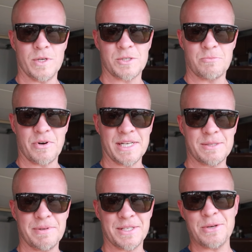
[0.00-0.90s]
Which
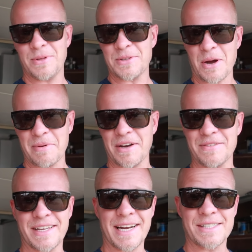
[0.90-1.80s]
brings me to the topic
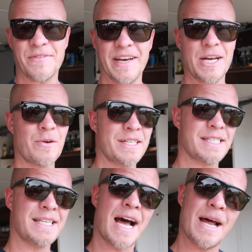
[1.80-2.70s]
of today's video.
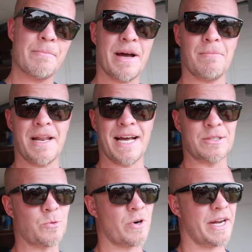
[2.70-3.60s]
It's not about
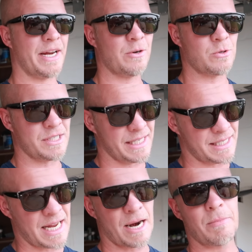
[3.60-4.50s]
black door handles,
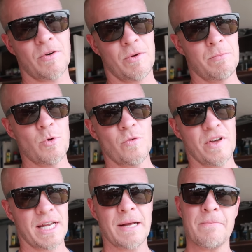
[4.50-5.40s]
it's not about
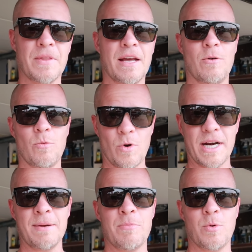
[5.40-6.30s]
removing
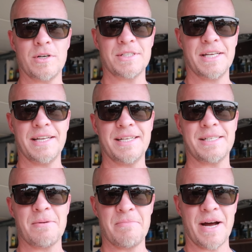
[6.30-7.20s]
running boards, it
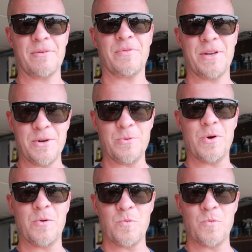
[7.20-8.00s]
is about the new